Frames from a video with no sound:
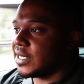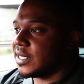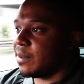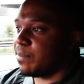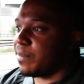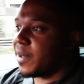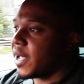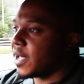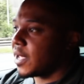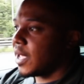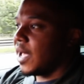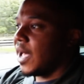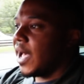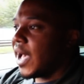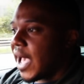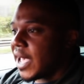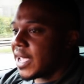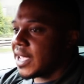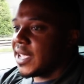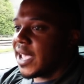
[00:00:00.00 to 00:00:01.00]
in the back,
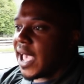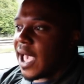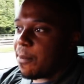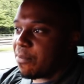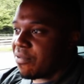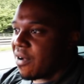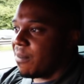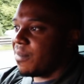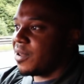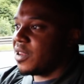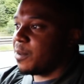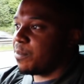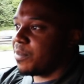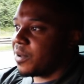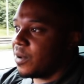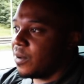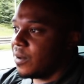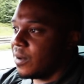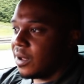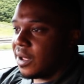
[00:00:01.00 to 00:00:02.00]
I can get a pram in the
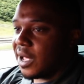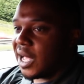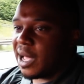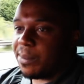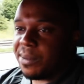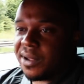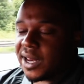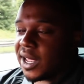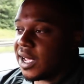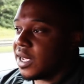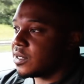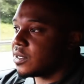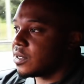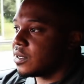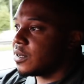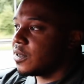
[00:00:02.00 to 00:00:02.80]
boot, happy days.